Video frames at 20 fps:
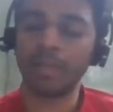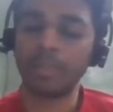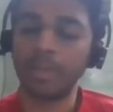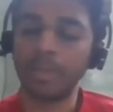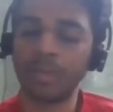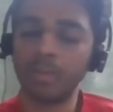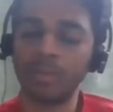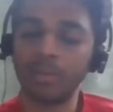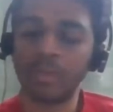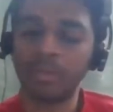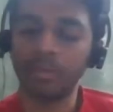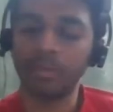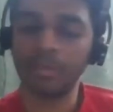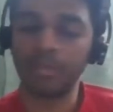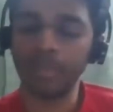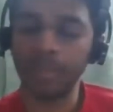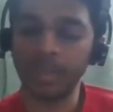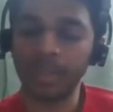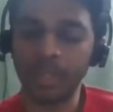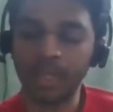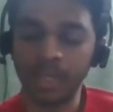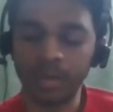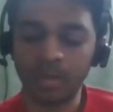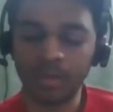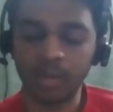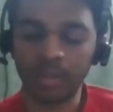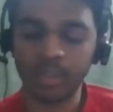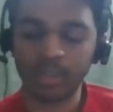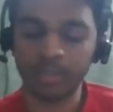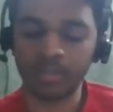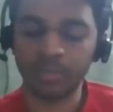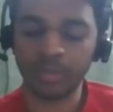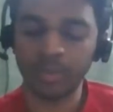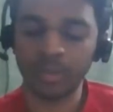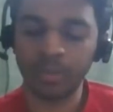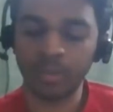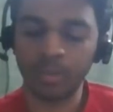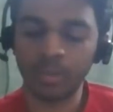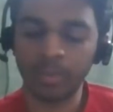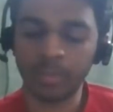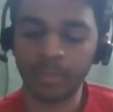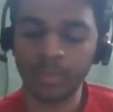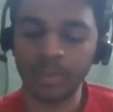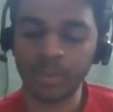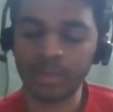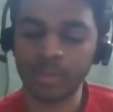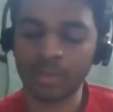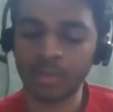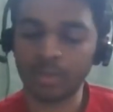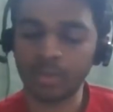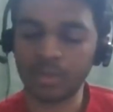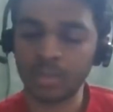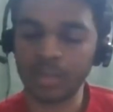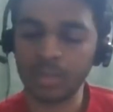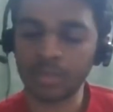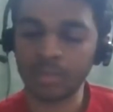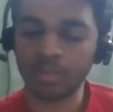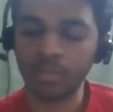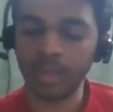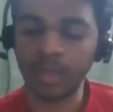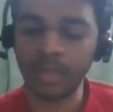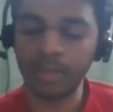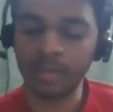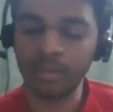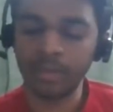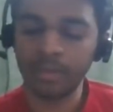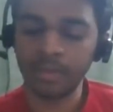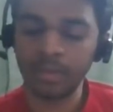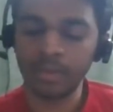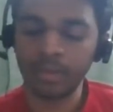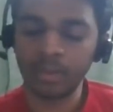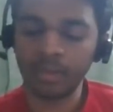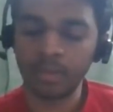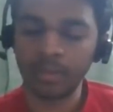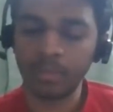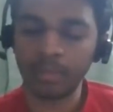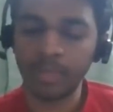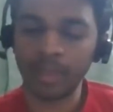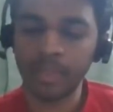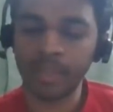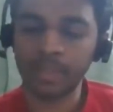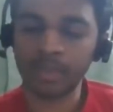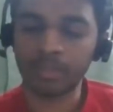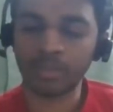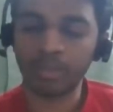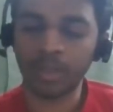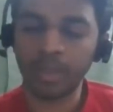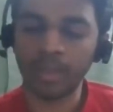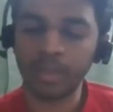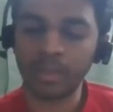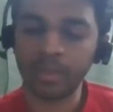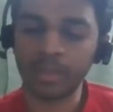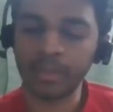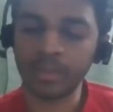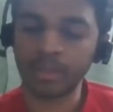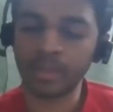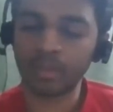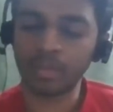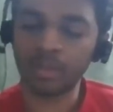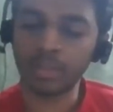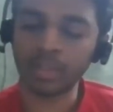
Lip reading: me do it by calculation. 0.03 square minus 1 is equal to